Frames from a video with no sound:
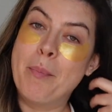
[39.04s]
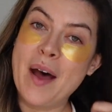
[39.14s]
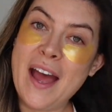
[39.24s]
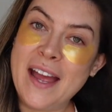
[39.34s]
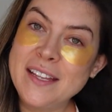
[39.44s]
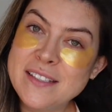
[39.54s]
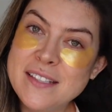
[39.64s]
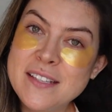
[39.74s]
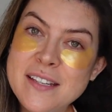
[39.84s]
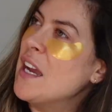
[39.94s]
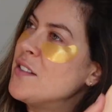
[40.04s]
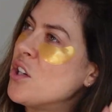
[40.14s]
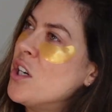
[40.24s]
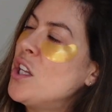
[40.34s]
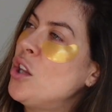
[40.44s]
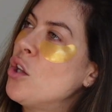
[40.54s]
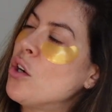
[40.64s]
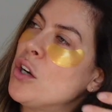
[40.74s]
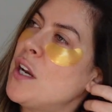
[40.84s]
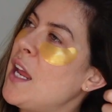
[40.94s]
But I started
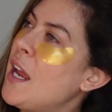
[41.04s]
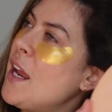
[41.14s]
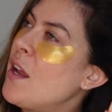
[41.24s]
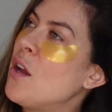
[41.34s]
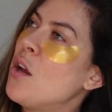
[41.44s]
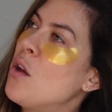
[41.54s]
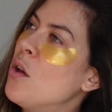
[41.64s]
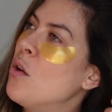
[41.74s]
learning